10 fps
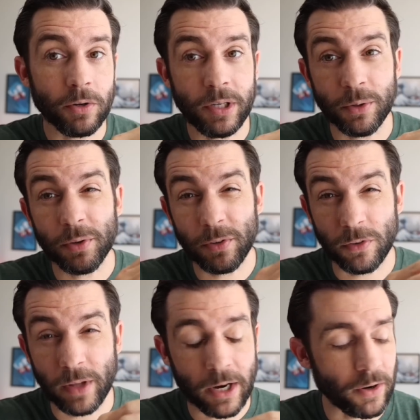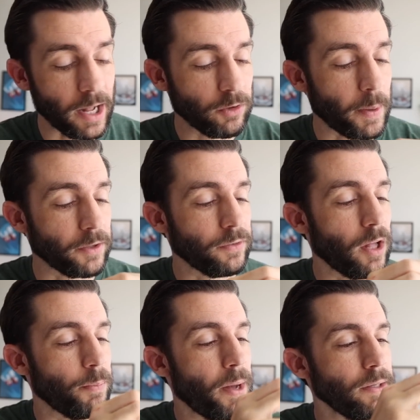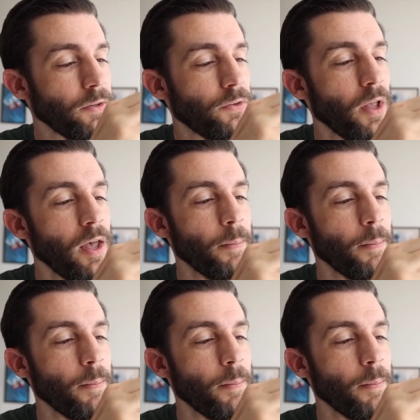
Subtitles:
You know, they're the standard Xbox style buttons,